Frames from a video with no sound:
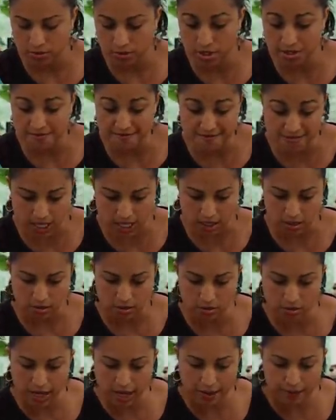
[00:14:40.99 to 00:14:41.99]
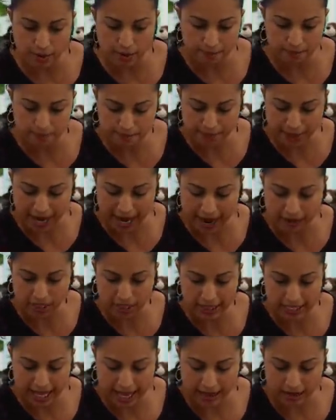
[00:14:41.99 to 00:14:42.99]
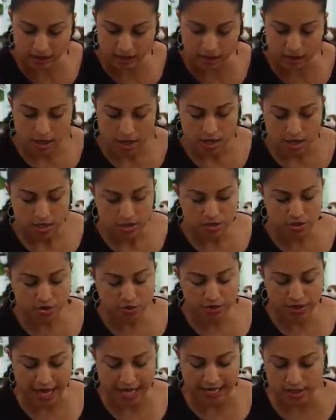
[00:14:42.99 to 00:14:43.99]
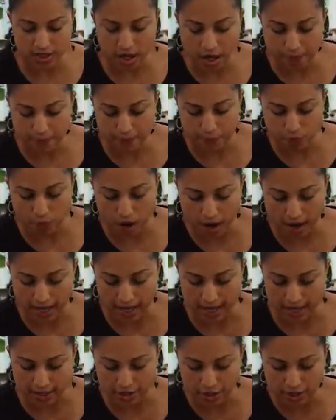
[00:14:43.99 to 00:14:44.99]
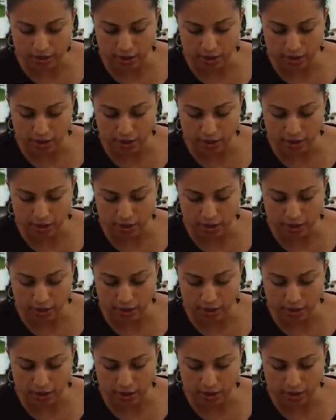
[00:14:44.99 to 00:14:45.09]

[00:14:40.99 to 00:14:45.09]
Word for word: to me, okay, but parallel to that top raw edge.